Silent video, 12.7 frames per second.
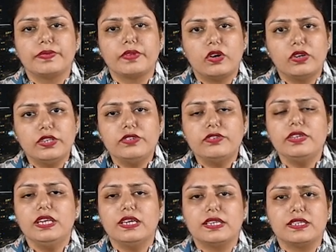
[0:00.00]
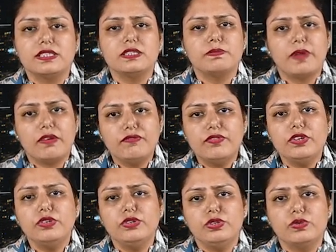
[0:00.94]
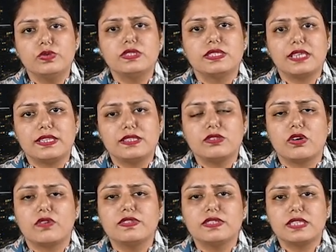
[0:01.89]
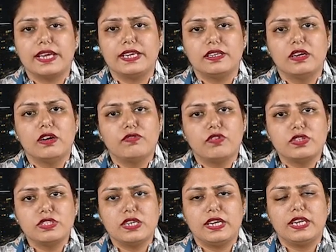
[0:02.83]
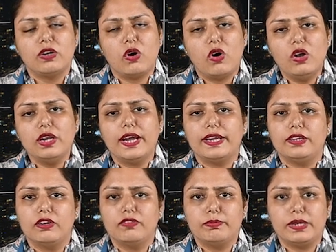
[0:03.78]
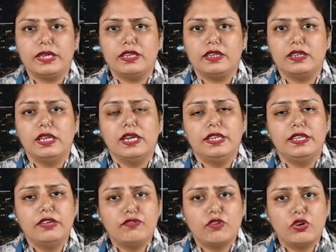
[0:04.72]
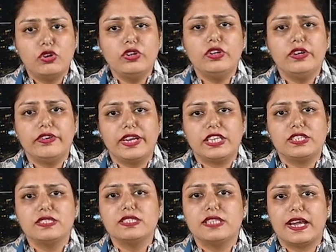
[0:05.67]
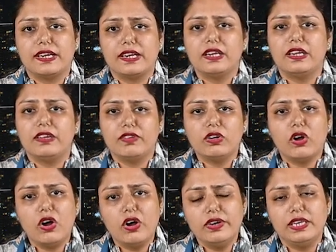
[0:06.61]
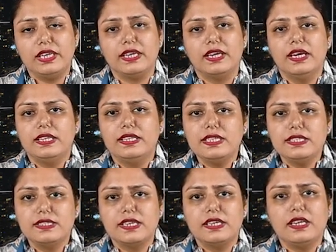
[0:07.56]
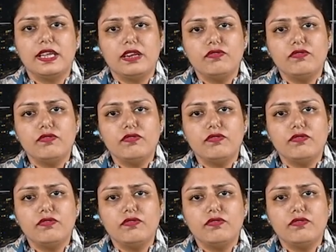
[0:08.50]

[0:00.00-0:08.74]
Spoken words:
auditory learners prefer to use sense of sight for studying all kind of material. They follow the directions that are given orally. They sit in